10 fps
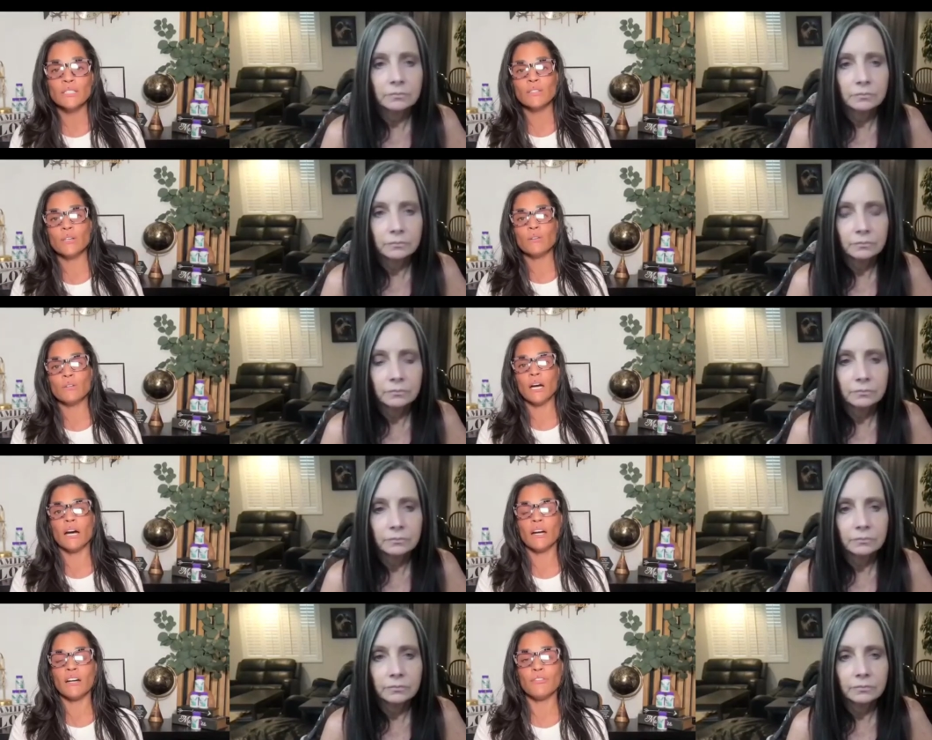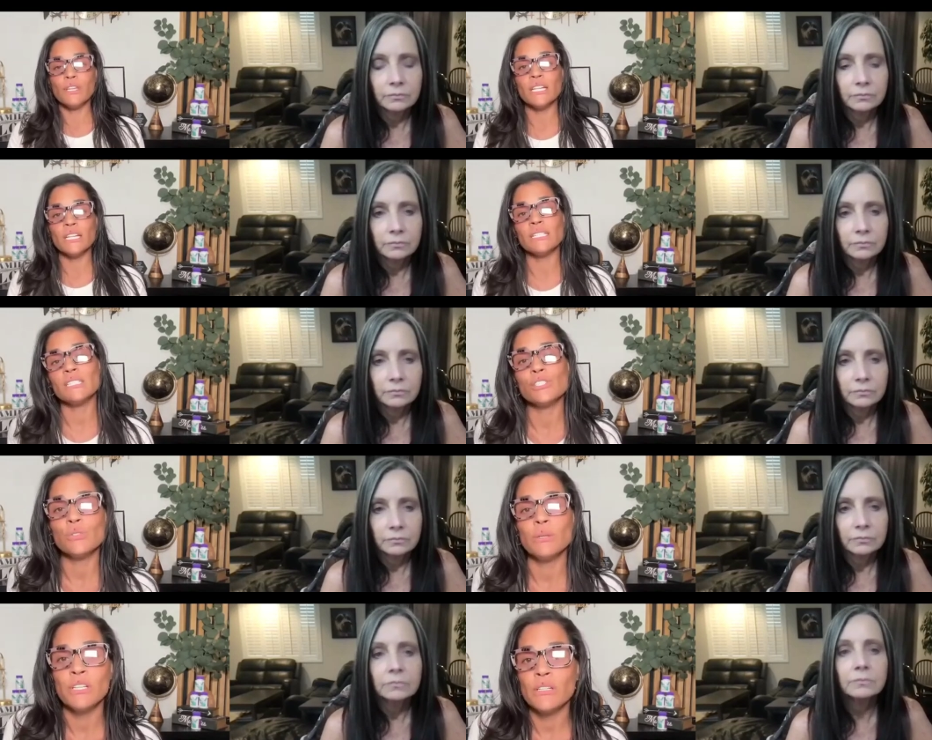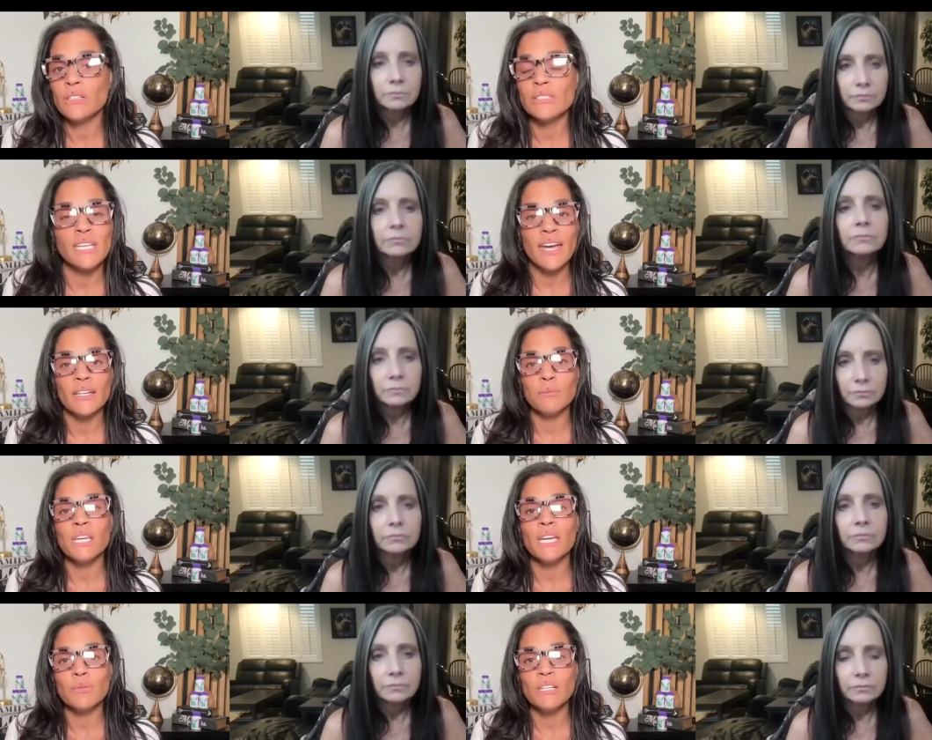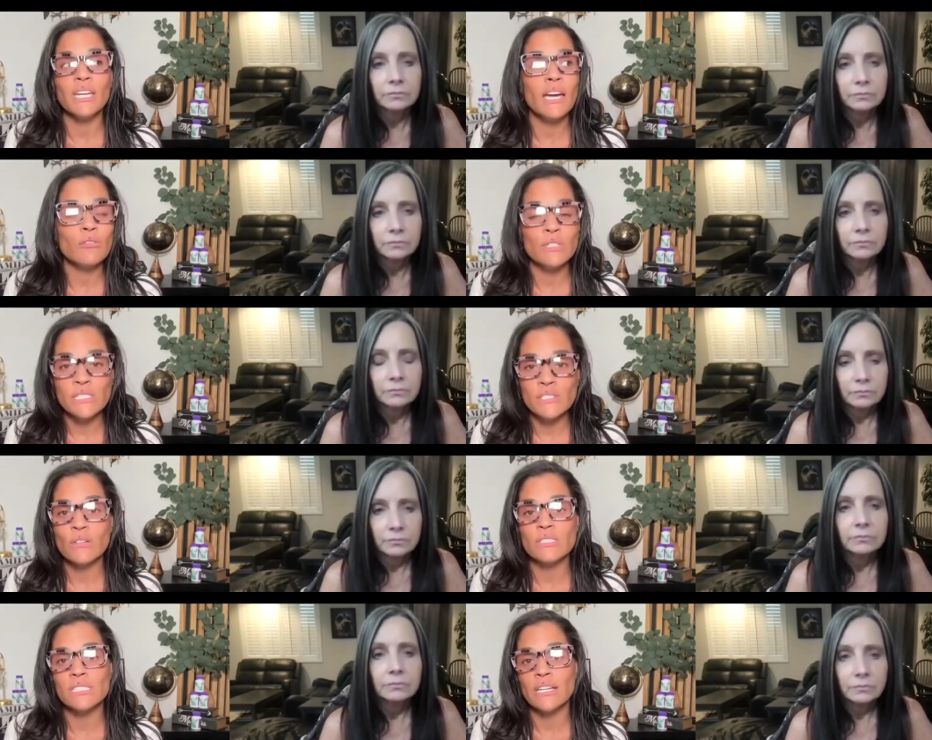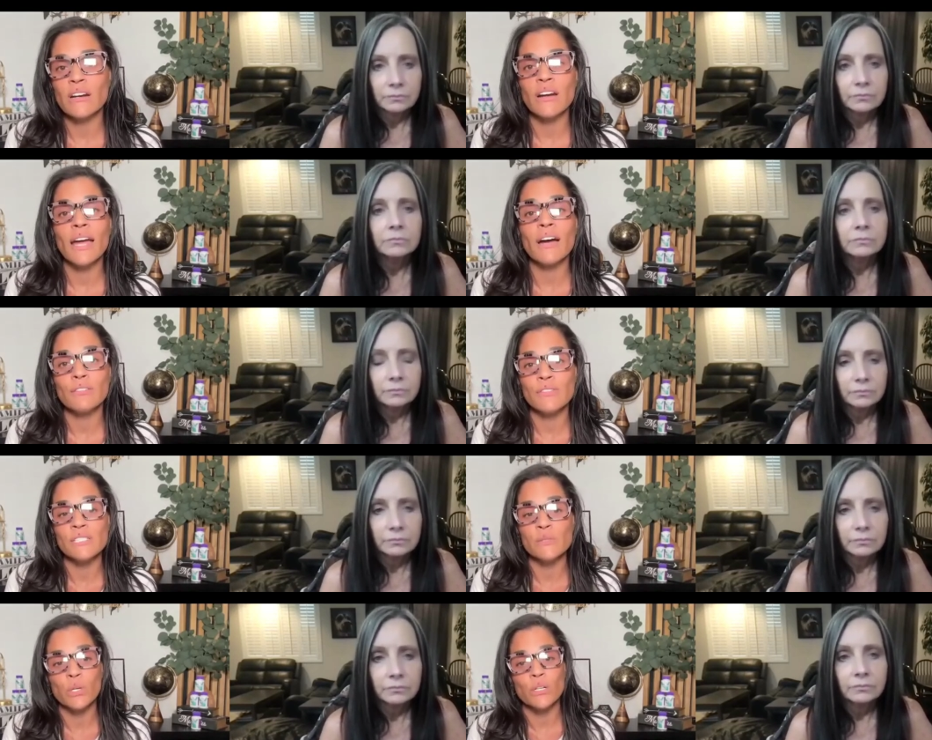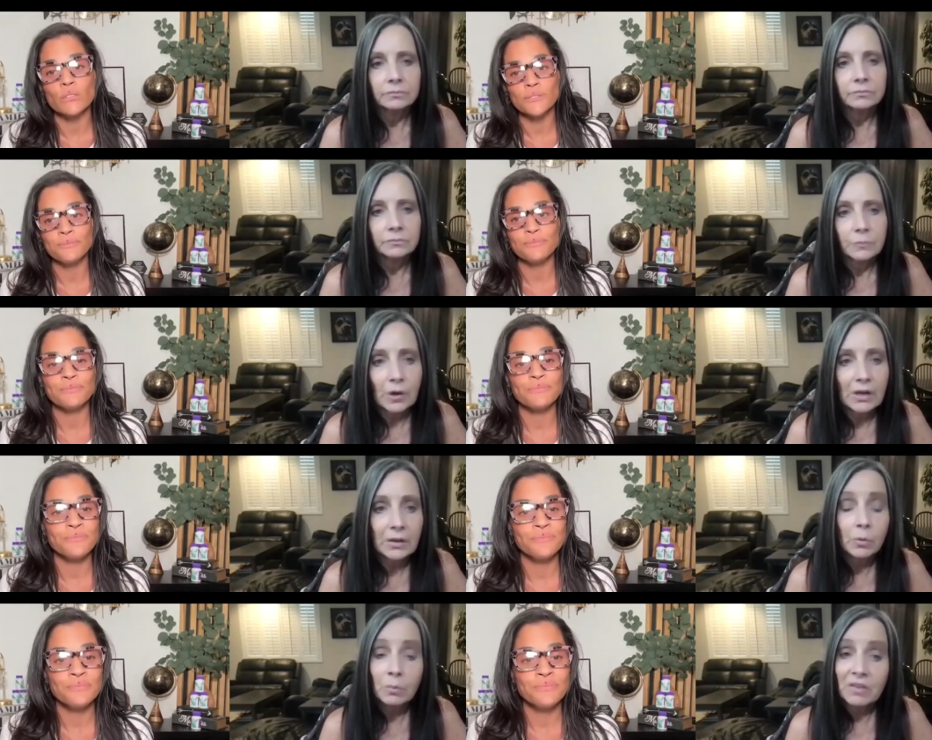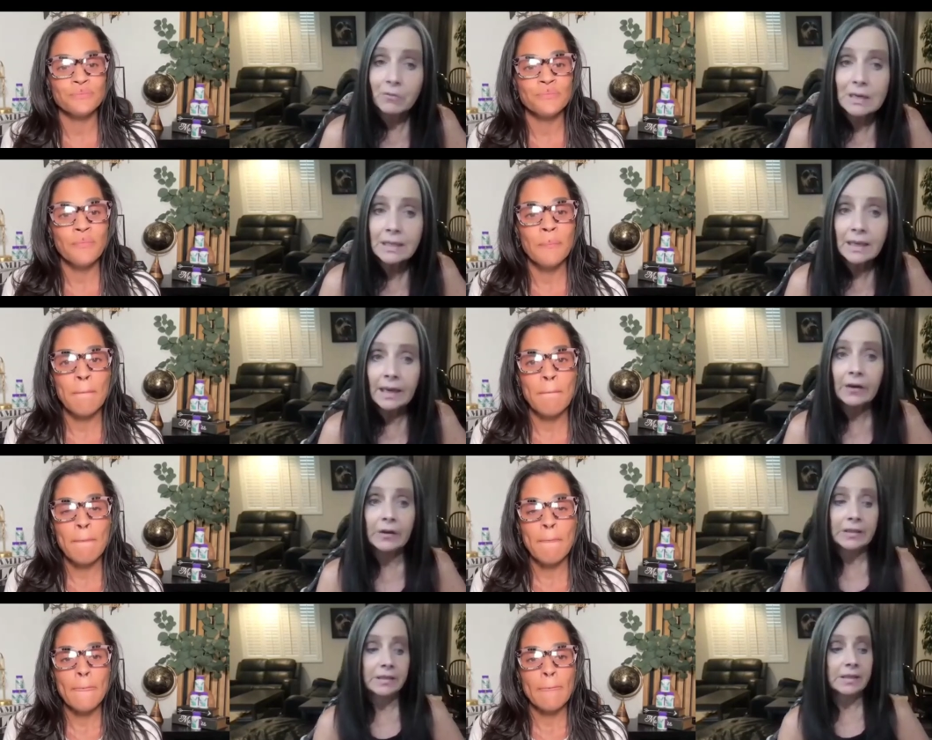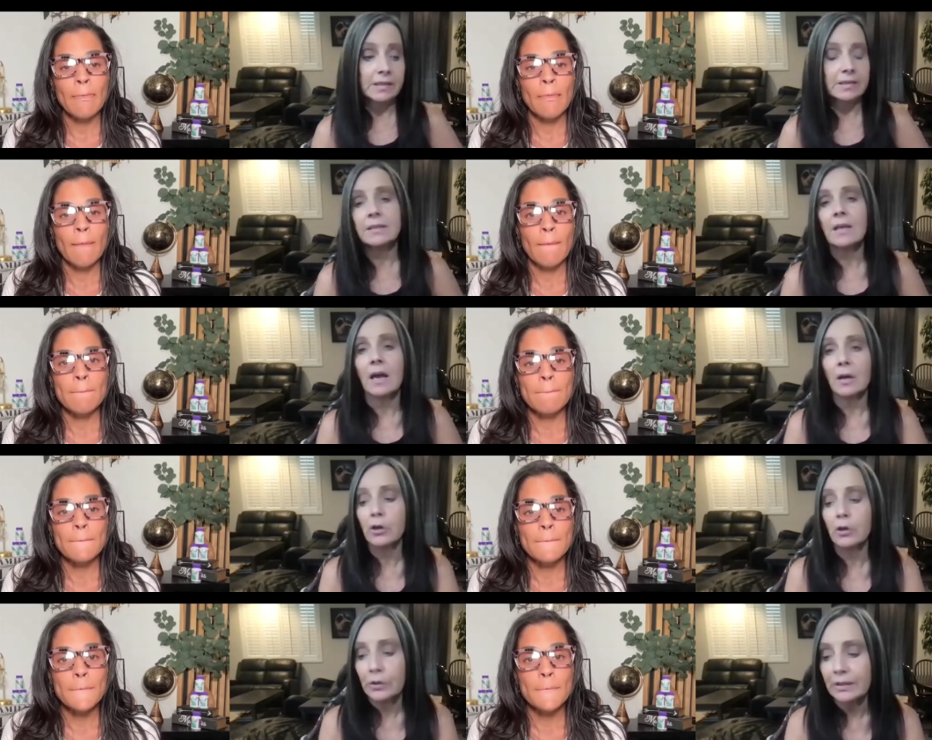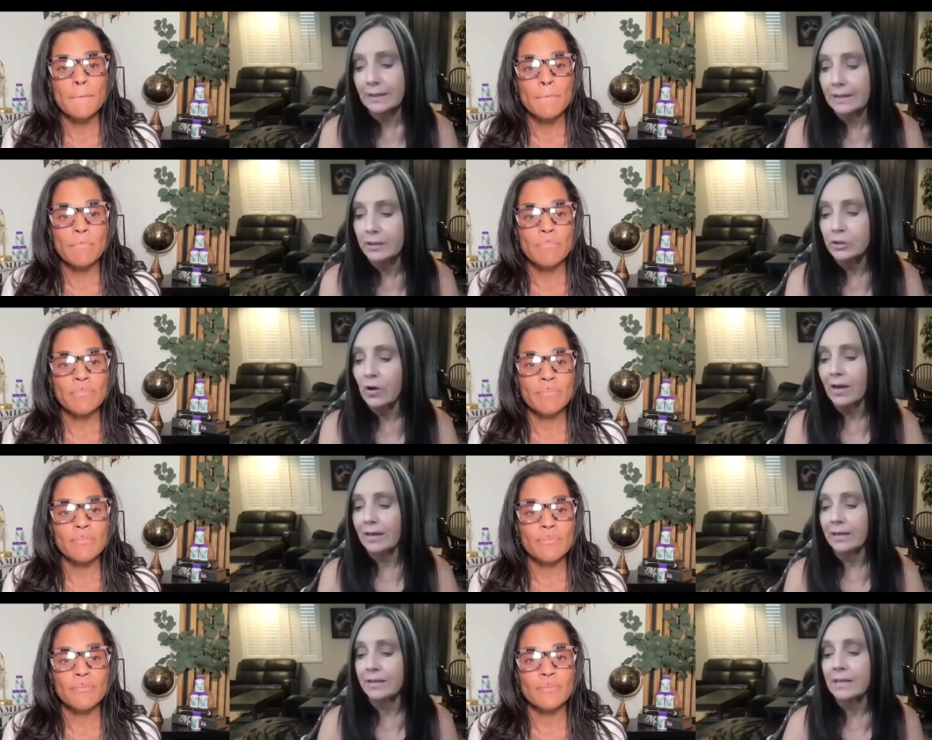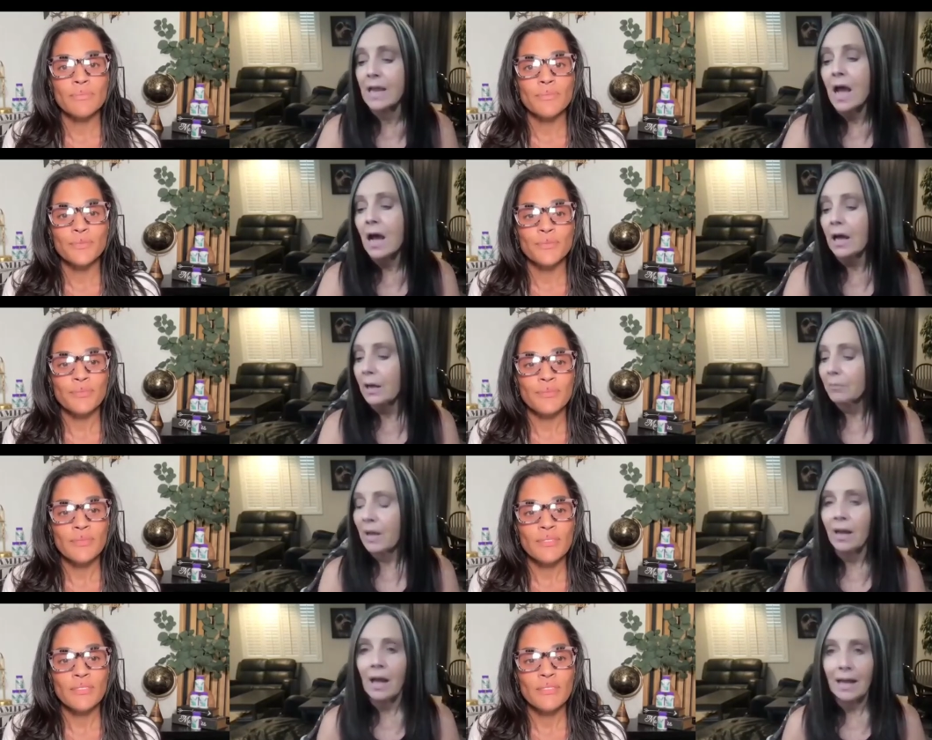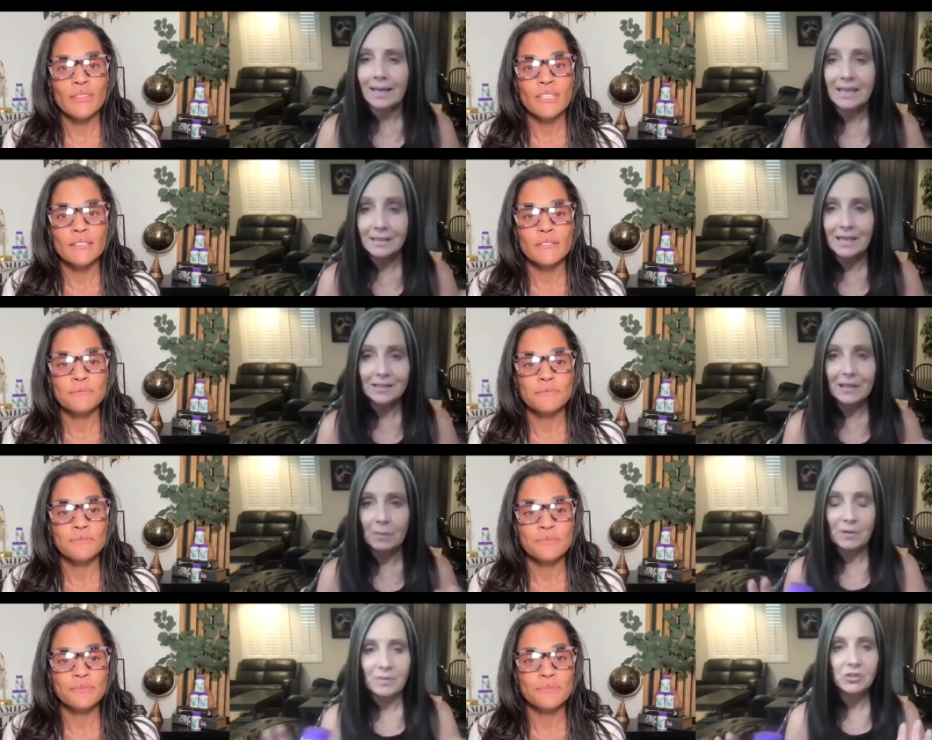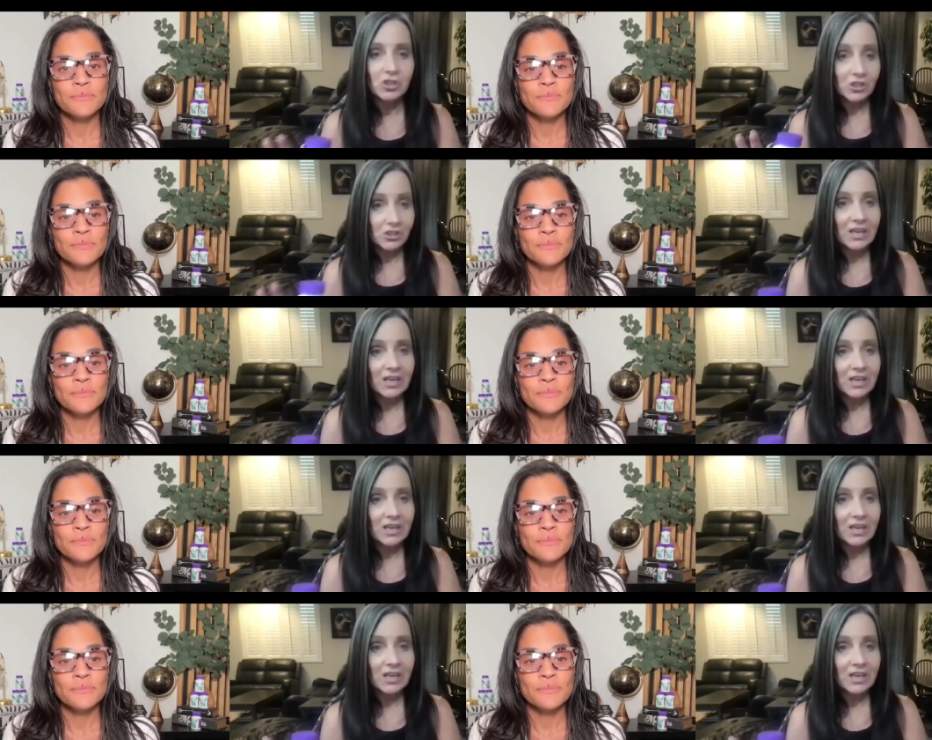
Speaker 1: you know, uh, affiliate distributors and be able to get results that are out of this world.
Speaker 2: Right. Well, my friend Karen is uh, currently trying it. Um, I can't take supplements just